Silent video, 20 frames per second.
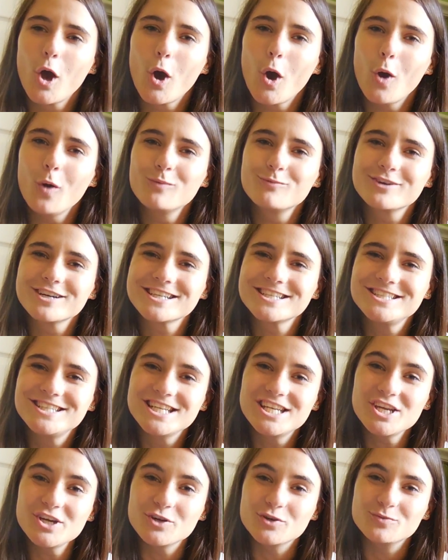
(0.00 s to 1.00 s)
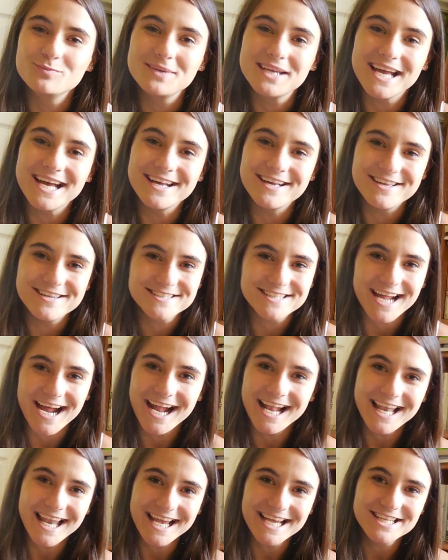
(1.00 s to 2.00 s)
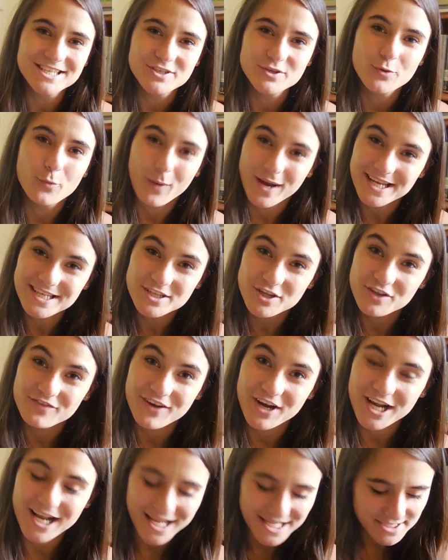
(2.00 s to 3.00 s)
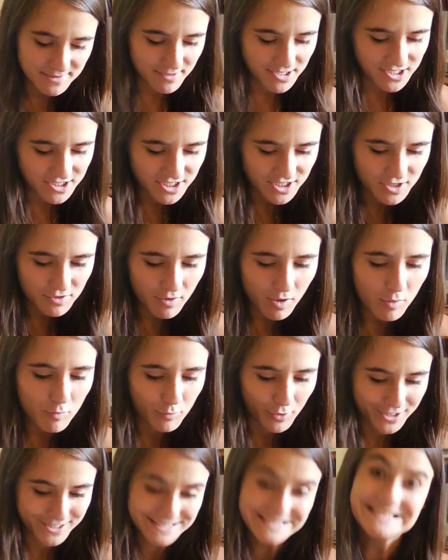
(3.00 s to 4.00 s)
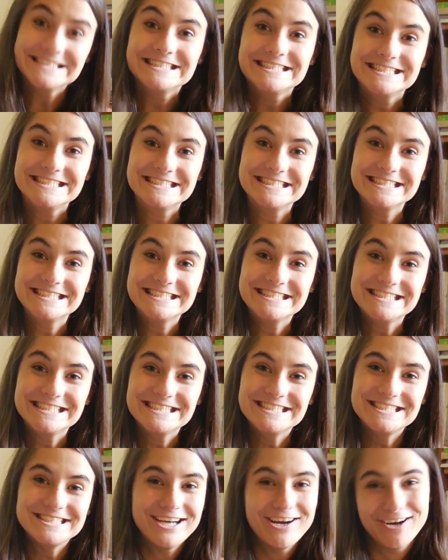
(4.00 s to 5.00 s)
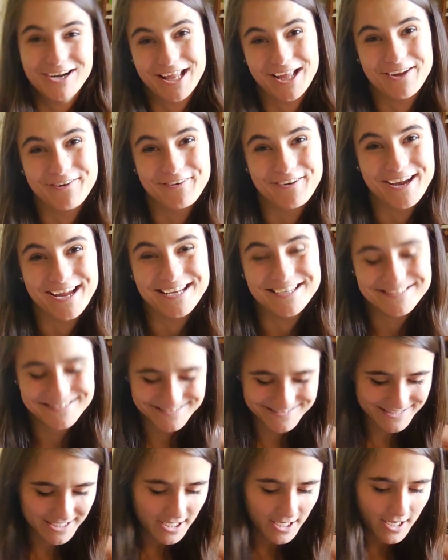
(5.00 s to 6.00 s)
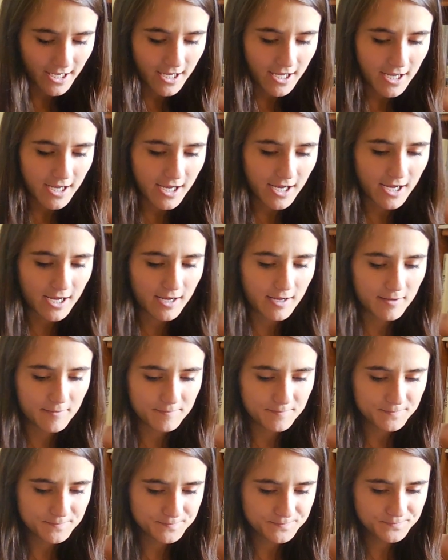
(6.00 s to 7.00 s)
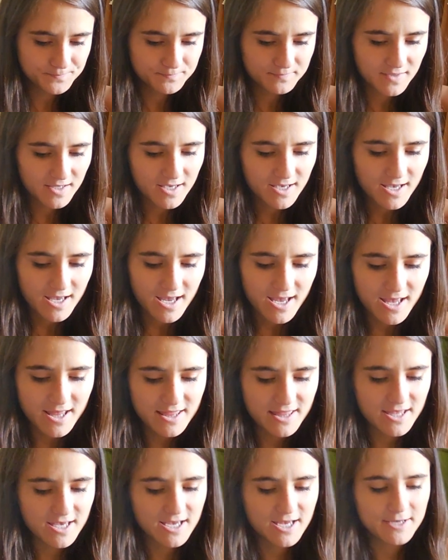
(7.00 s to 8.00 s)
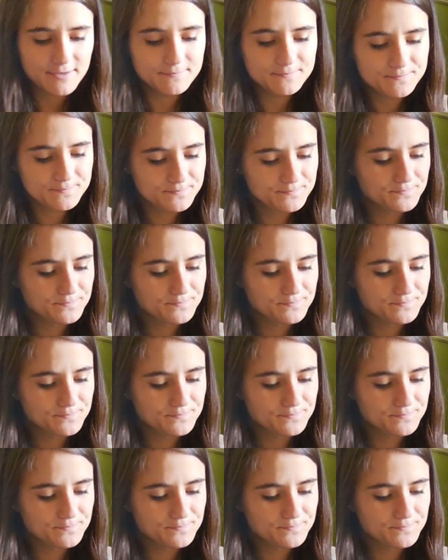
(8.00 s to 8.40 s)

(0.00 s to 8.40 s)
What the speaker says: homework to do because I like to wait till the very last minute to do homework. Aren't I great? And then